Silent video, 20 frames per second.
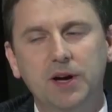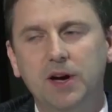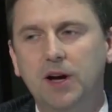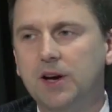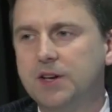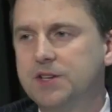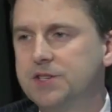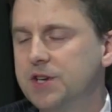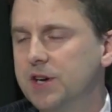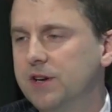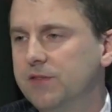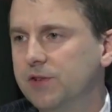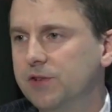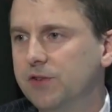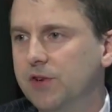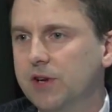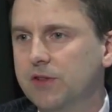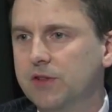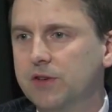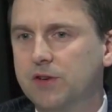I travel
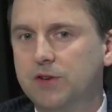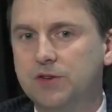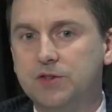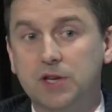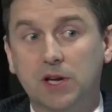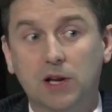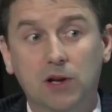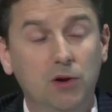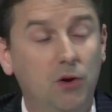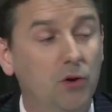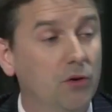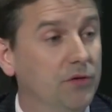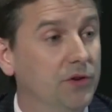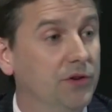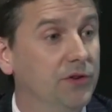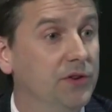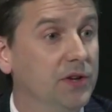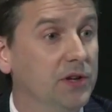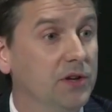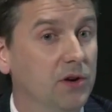around the country a lot
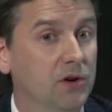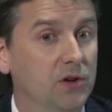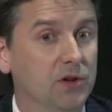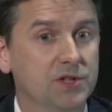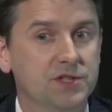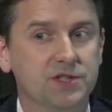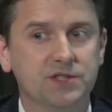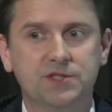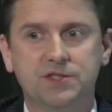visiting colleges